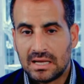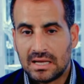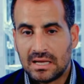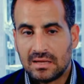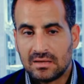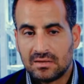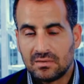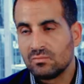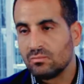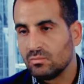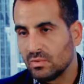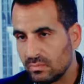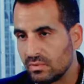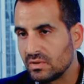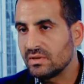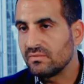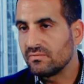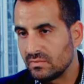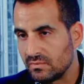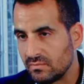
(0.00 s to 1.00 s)
we
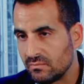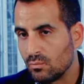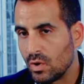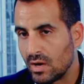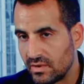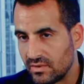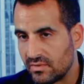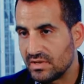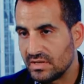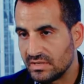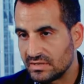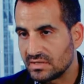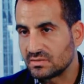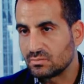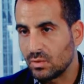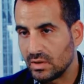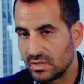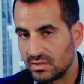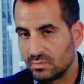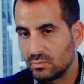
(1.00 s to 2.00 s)
believe in one thesis,
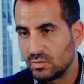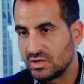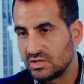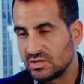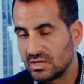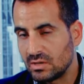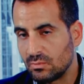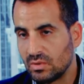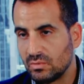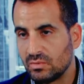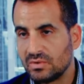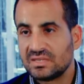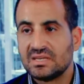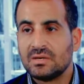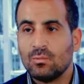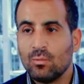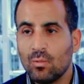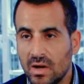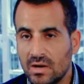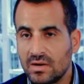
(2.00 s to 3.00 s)
which is that we will see
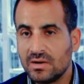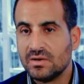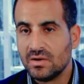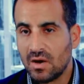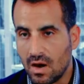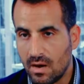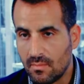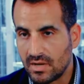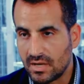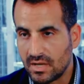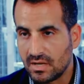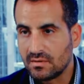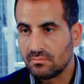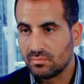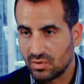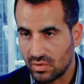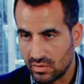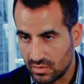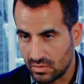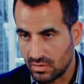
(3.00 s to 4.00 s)
one dominant
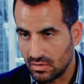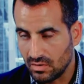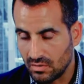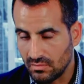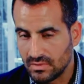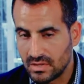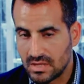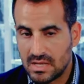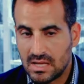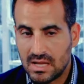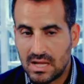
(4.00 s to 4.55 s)
protocol.